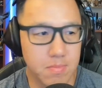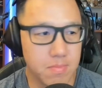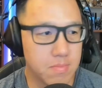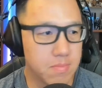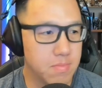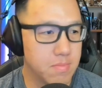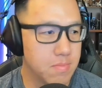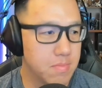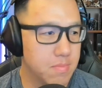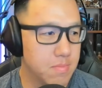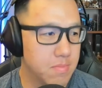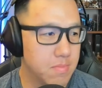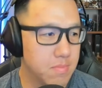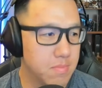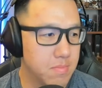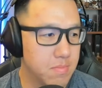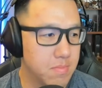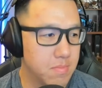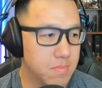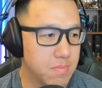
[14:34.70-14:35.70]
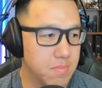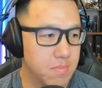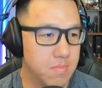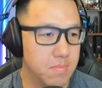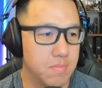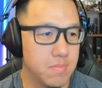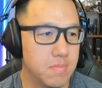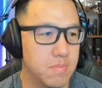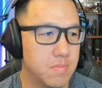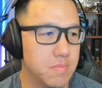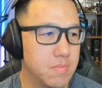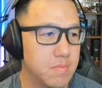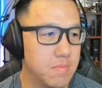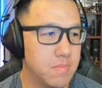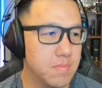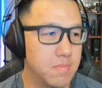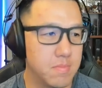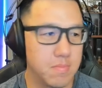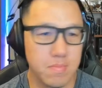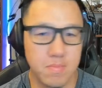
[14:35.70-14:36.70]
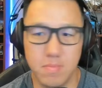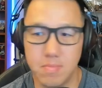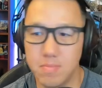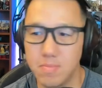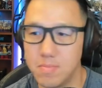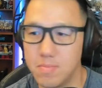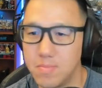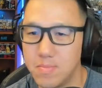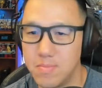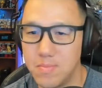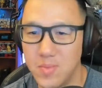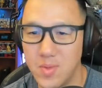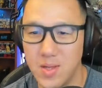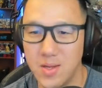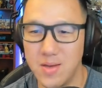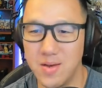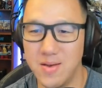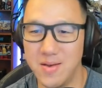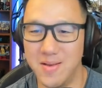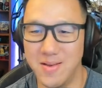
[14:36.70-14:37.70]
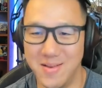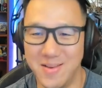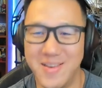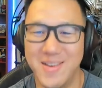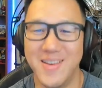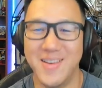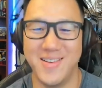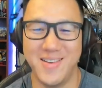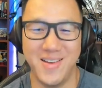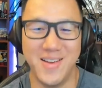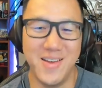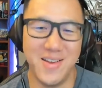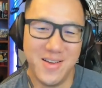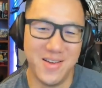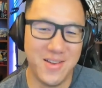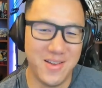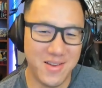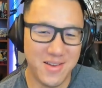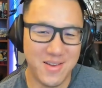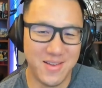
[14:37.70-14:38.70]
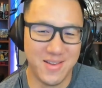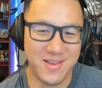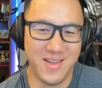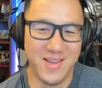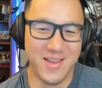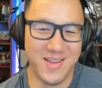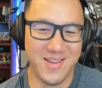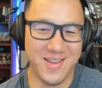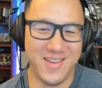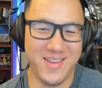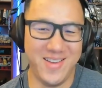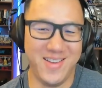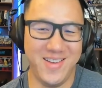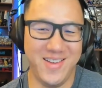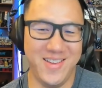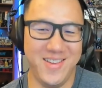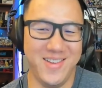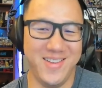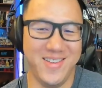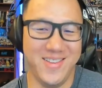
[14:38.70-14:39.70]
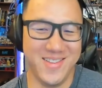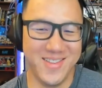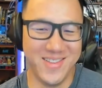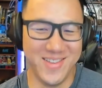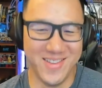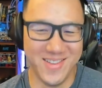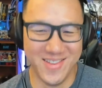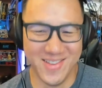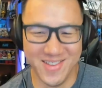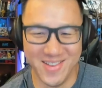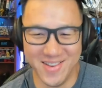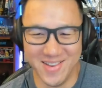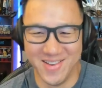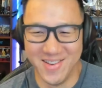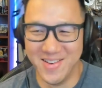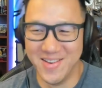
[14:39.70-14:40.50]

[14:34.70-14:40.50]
The person shown says nothing.